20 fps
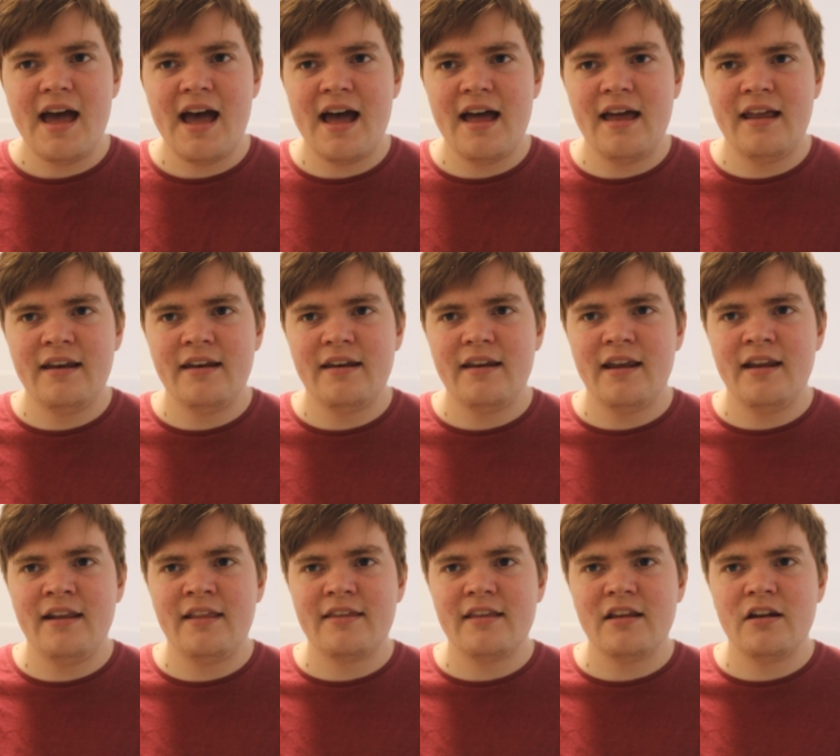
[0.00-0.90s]
and
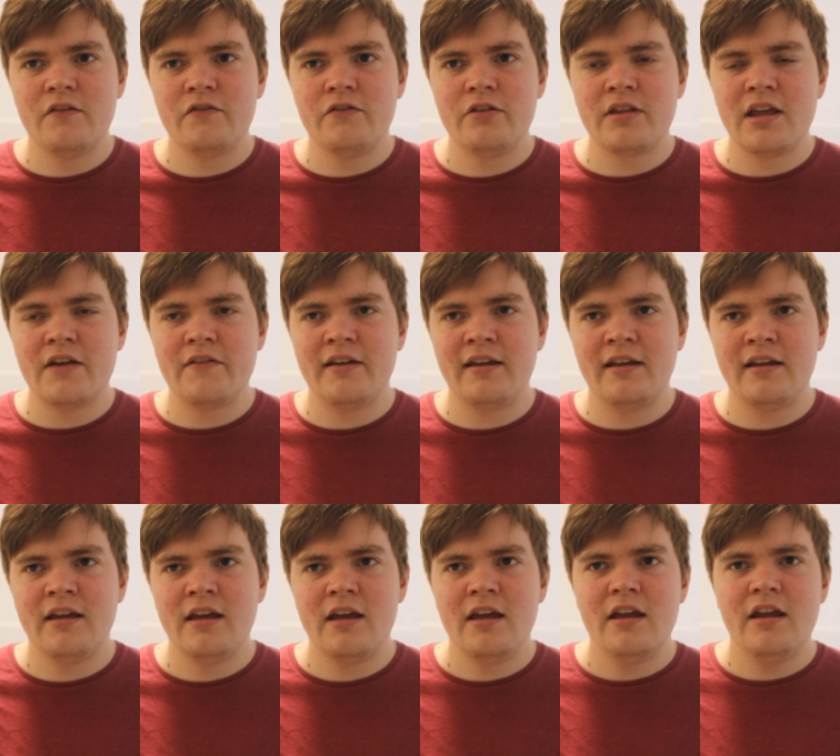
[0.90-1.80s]
instead of just
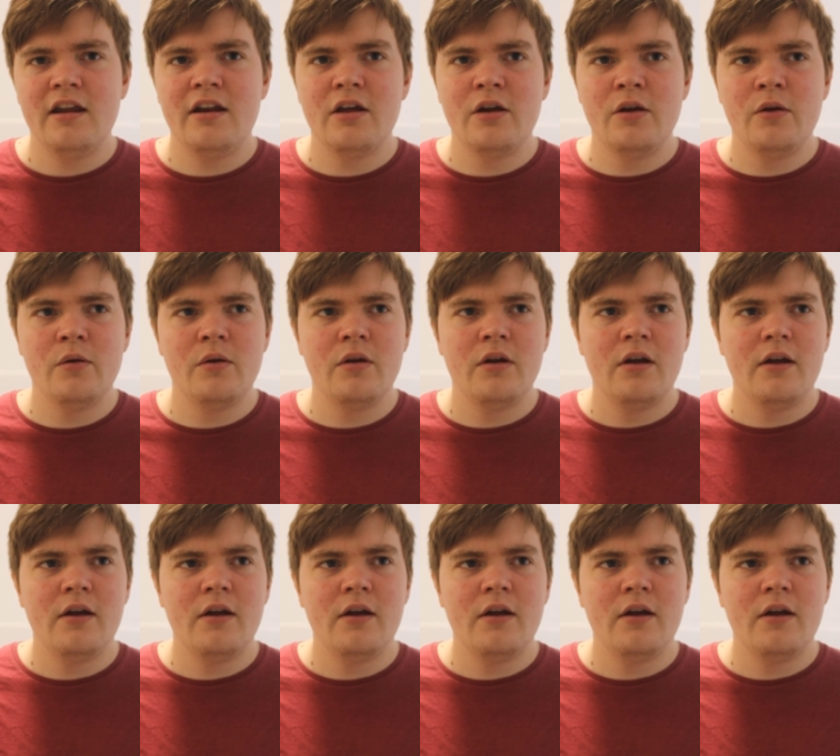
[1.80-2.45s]
having, you know,